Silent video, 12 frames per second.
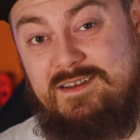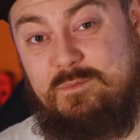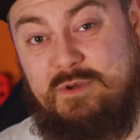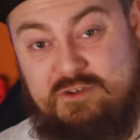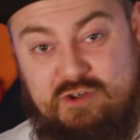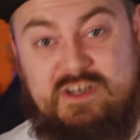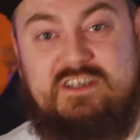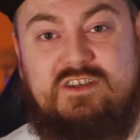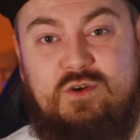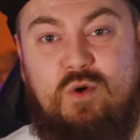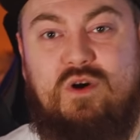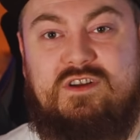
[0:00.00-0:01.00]
Patrice
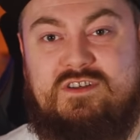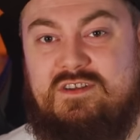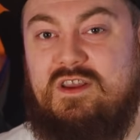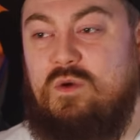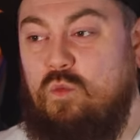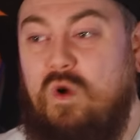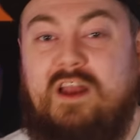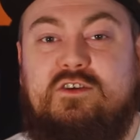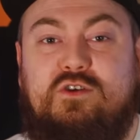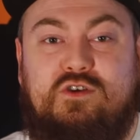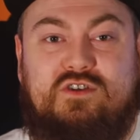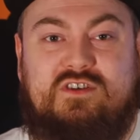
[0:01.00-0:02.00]
noticed that when
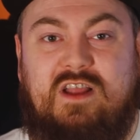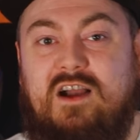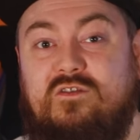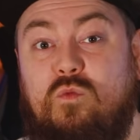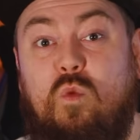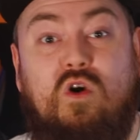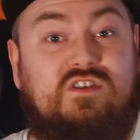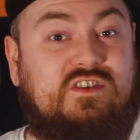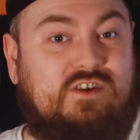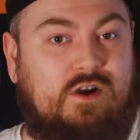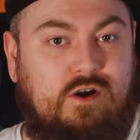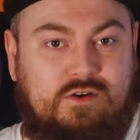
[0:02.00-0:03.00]
Gustave wasn't
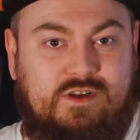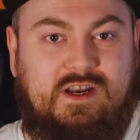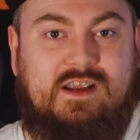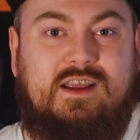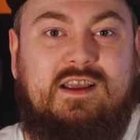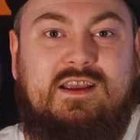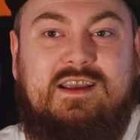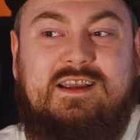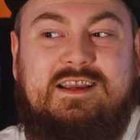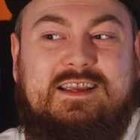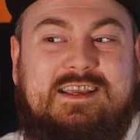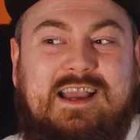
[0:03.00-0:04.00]
hungry,
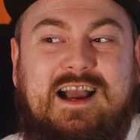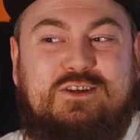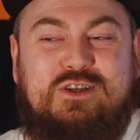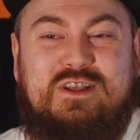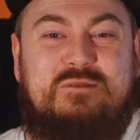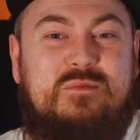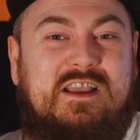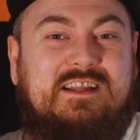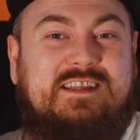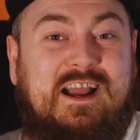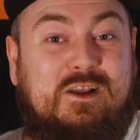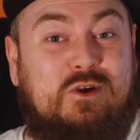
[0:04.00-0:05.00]
he actually made
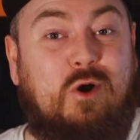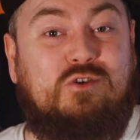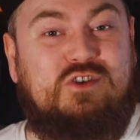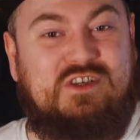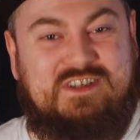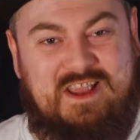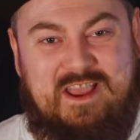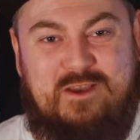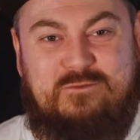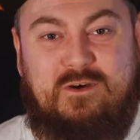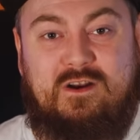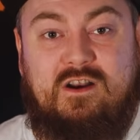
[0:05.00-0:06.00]
a conscious
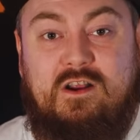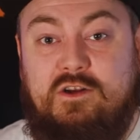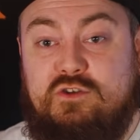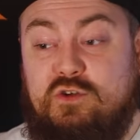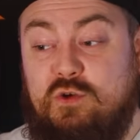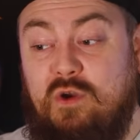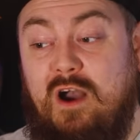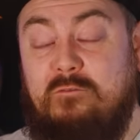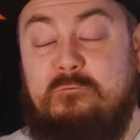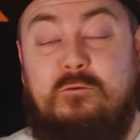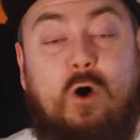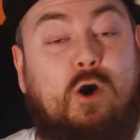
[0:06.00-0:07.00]
effort to
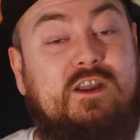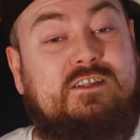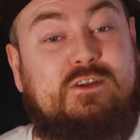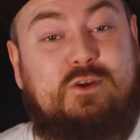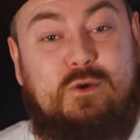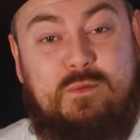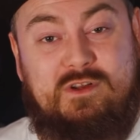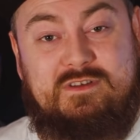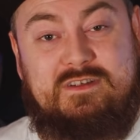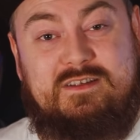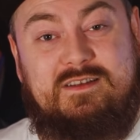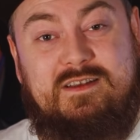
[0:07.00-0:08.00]
avoid
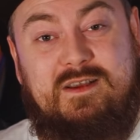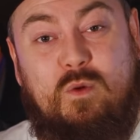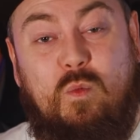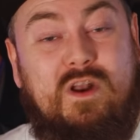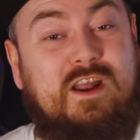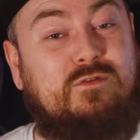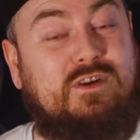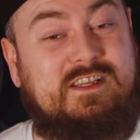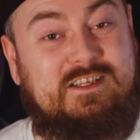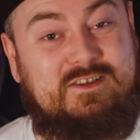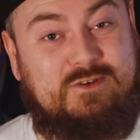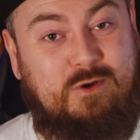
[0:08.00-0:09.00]
humans whenever he
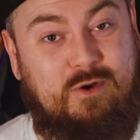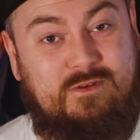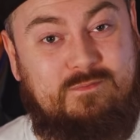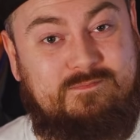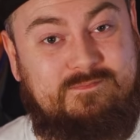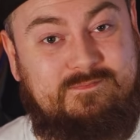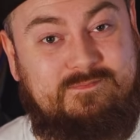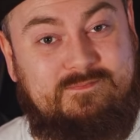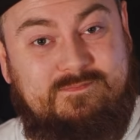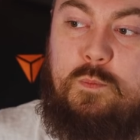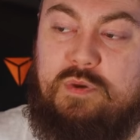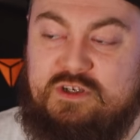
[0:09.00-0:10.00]
saw them.
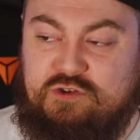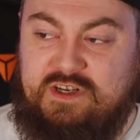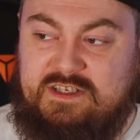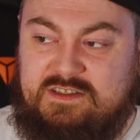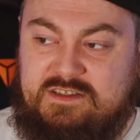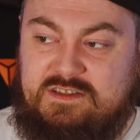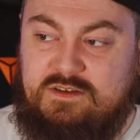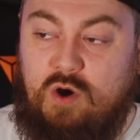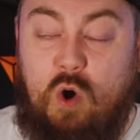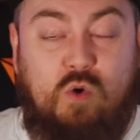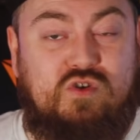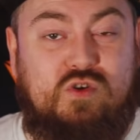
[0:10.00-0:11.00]
Patrice
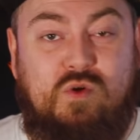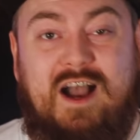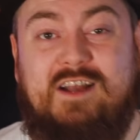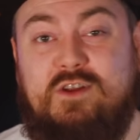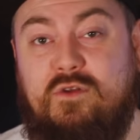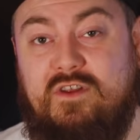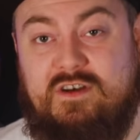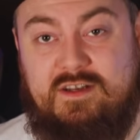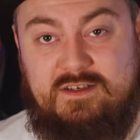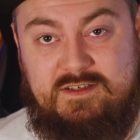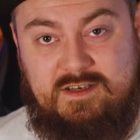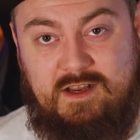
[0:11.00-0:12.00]
also had other
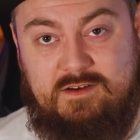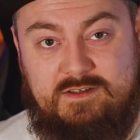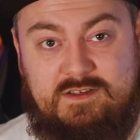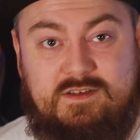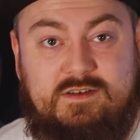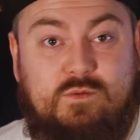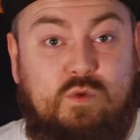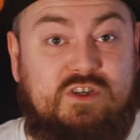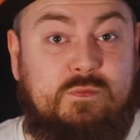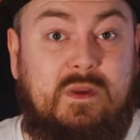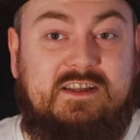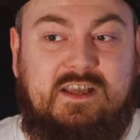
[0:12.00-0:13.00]
concerns, which
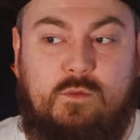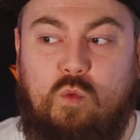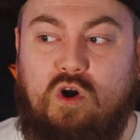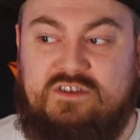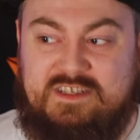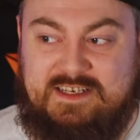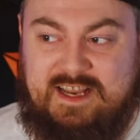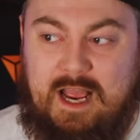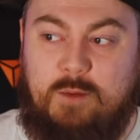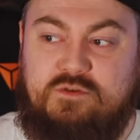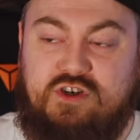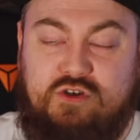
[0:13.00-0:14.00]
made him want to
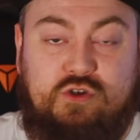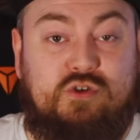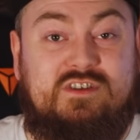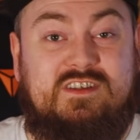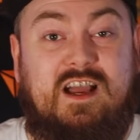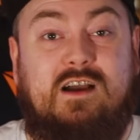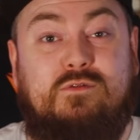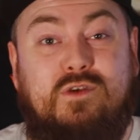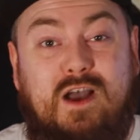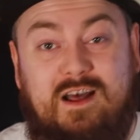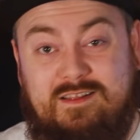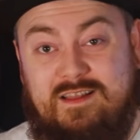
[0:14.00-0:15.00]
capture Gustave
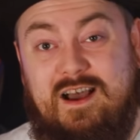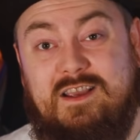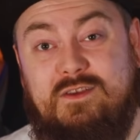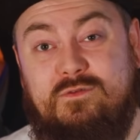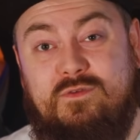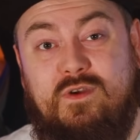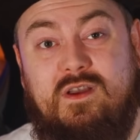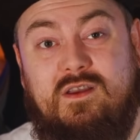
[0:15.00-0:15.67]
alive.